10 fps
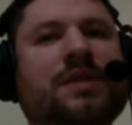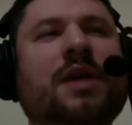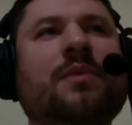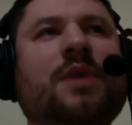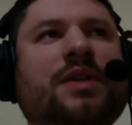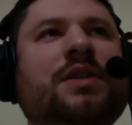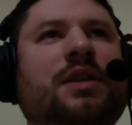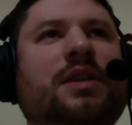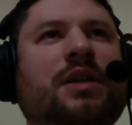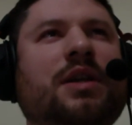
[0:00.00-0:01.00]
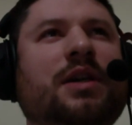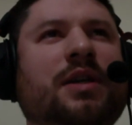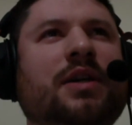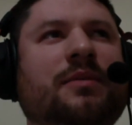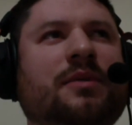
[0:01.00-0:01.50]
I watched the.
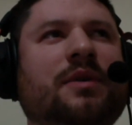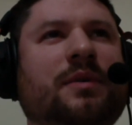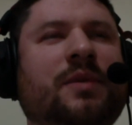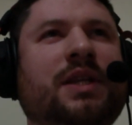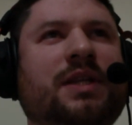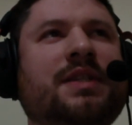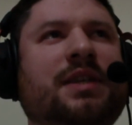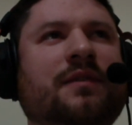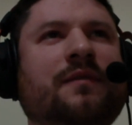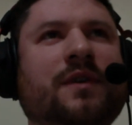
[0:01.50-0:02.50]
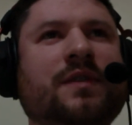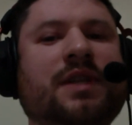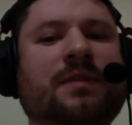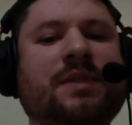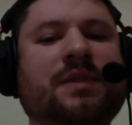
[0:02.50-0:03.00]
We did see the
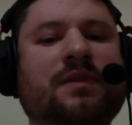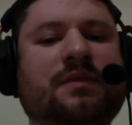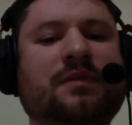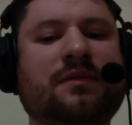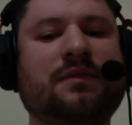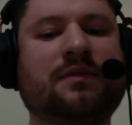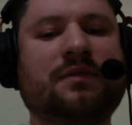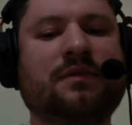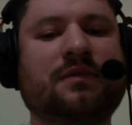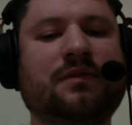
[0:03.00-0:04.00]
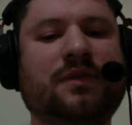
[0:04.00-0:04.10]
first episode, which